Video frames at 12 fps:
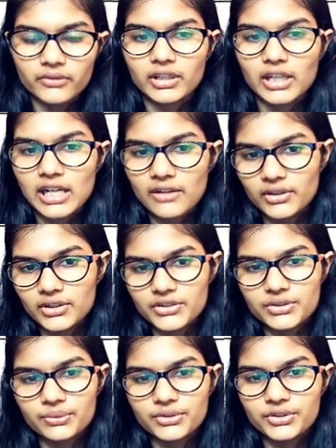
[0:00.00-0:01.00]
okay, we
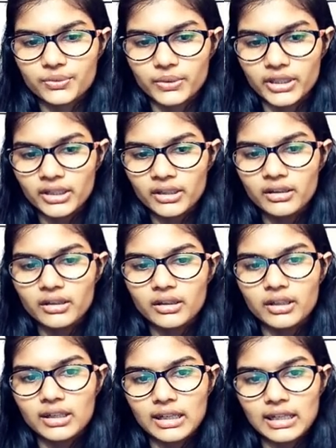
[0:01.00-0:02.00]
have s2 square,
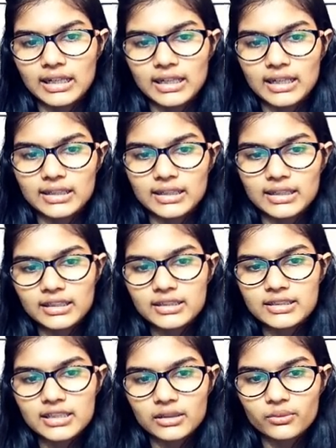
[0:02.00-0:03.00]
and
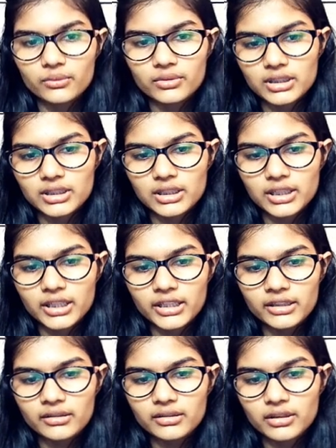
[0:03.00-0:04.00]
then down the
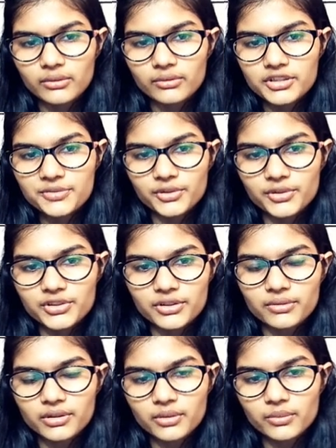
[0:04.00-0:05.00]
line, down this
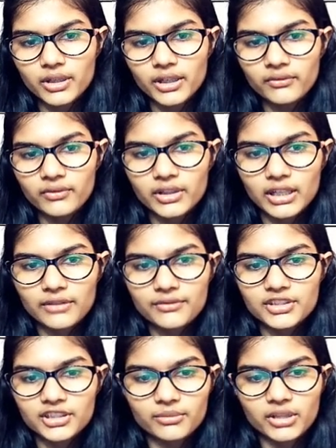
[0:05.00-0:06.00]
particular one, we
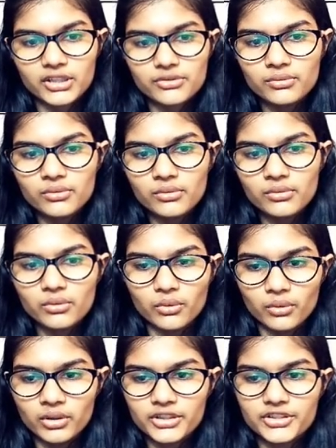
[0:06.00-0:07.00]
have sigma 2
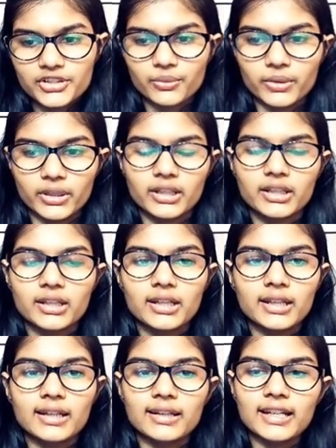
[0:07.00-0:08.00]
whole square,
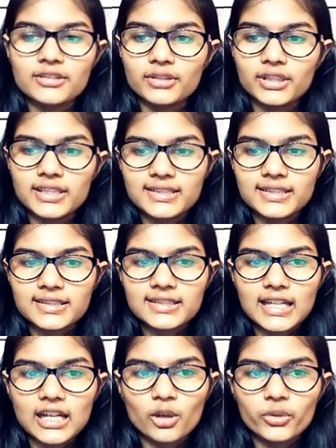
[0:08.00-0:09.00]
right? So yes,
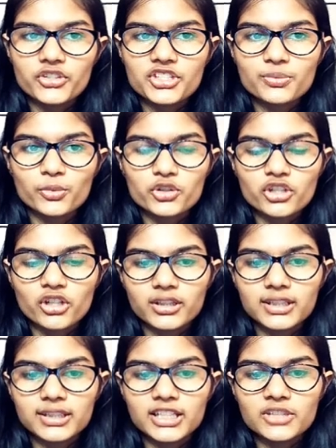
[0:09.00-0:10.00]
this is how we just put
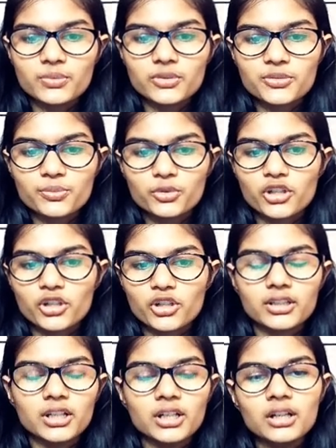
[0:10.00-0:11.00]
on the things, we just put
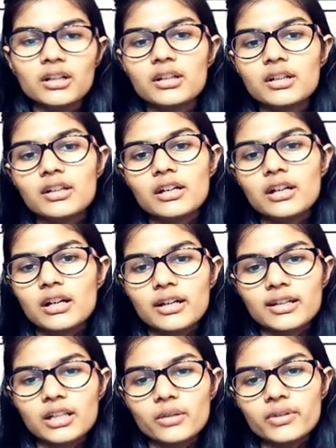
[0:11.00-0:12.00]
on the
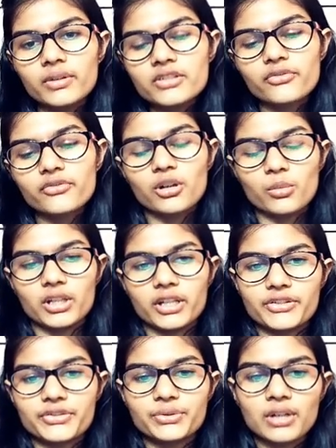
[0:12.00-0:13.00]
relevant
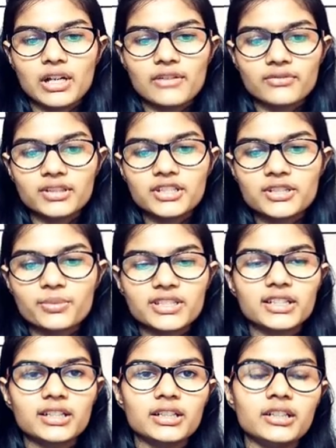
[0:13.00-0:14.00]
formula. So after this,
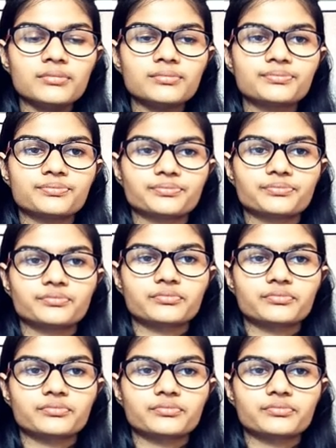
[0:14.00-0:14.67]
basically,